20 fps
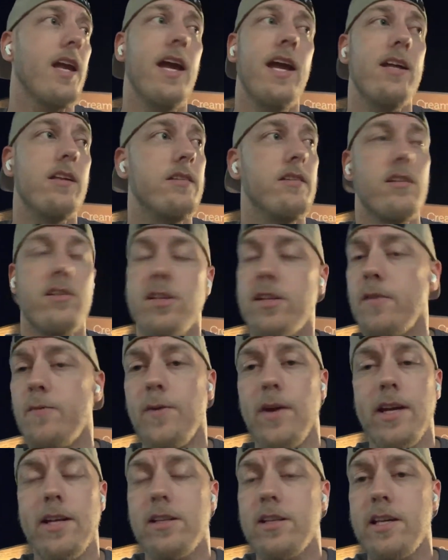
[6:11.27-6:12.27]
And
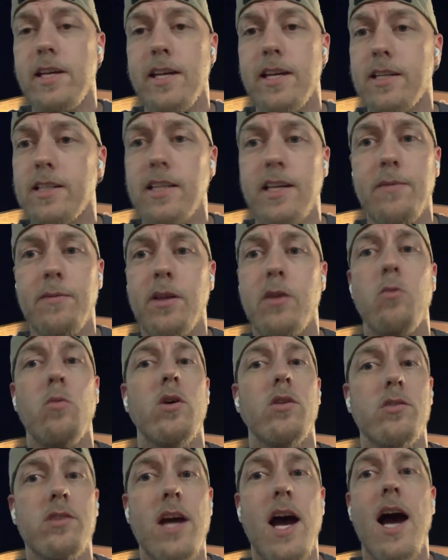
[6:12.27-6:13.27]
Stefanski in Cleveland
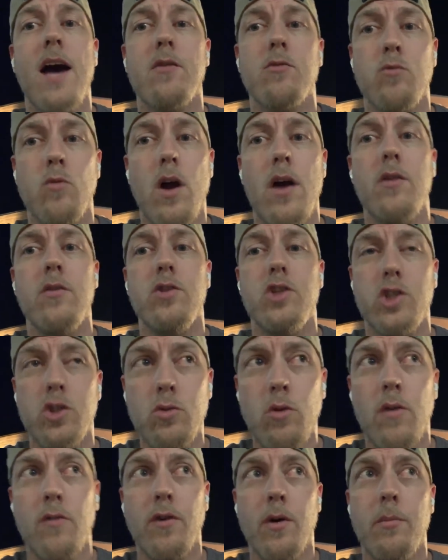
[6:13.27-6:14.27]
will not run
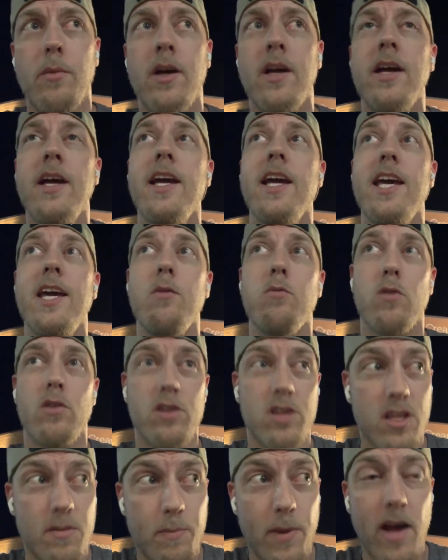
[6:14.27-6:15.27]
two of them. He
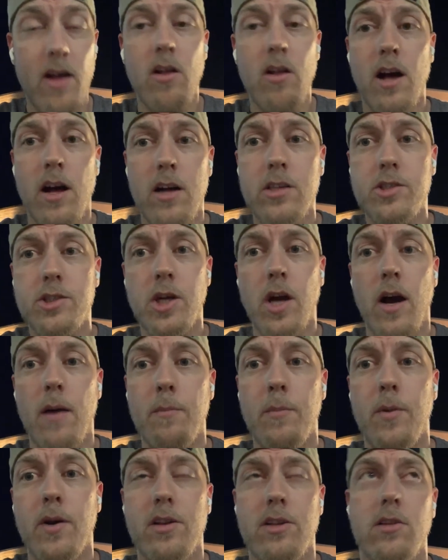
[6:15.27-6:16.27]
will spell
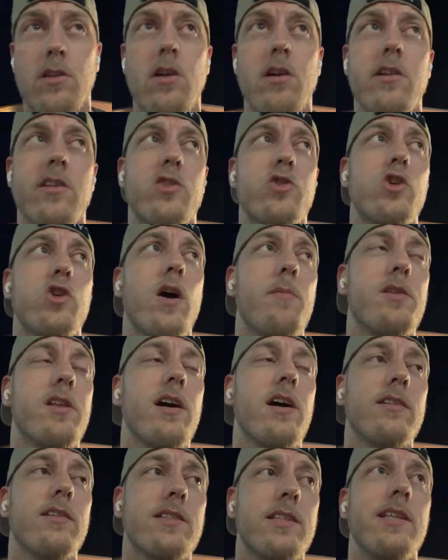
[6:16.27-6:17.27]
Chubb, but as long as Chubb's
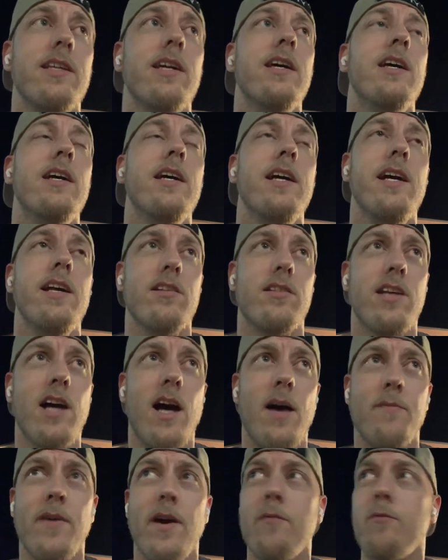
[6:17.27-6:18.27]
healthy, he's a
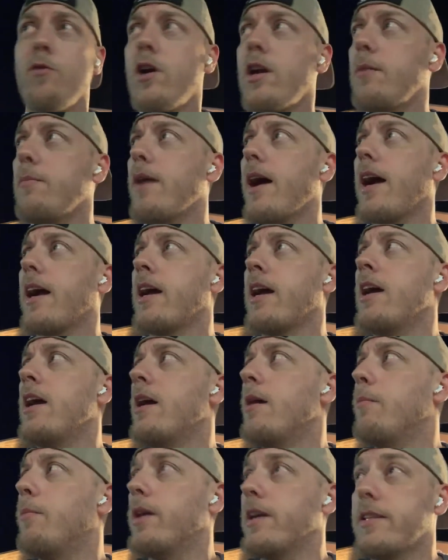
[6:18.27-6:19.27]
top five running back.
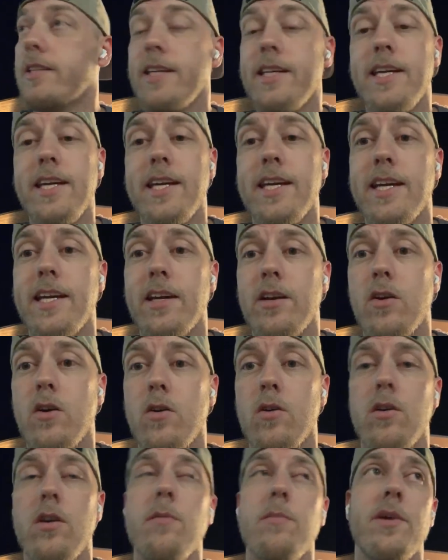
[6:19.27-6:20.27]
But I think he could get
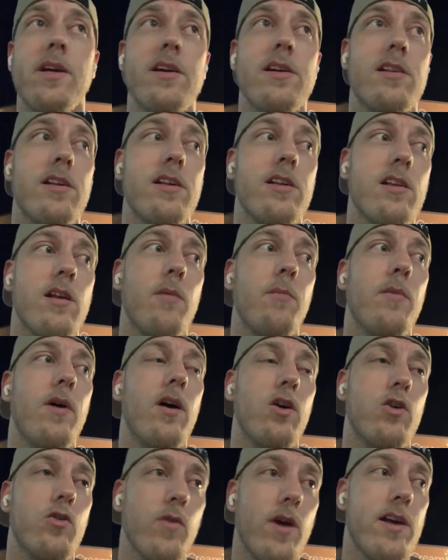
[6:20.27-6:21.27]
hurt because he's an
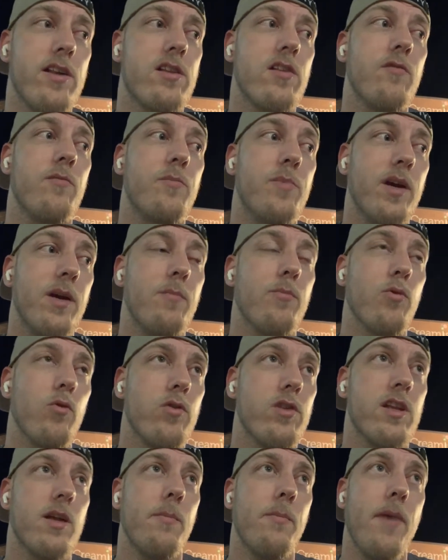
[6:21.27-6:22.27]
aggressive, big,
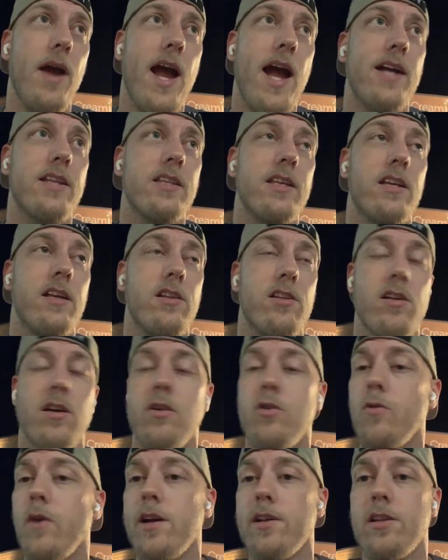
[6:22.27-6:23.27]
bruising back that is
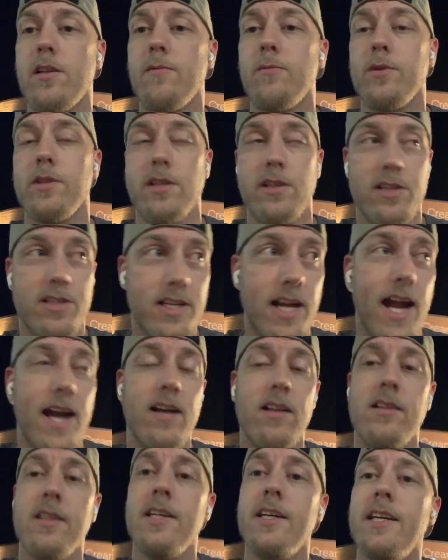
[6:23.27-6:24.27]
aggressive with a
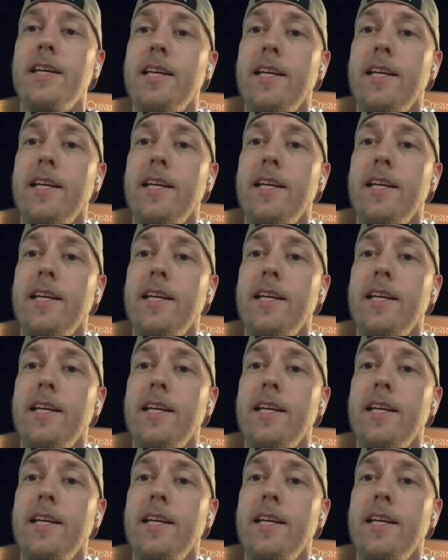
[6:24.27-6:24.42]
style.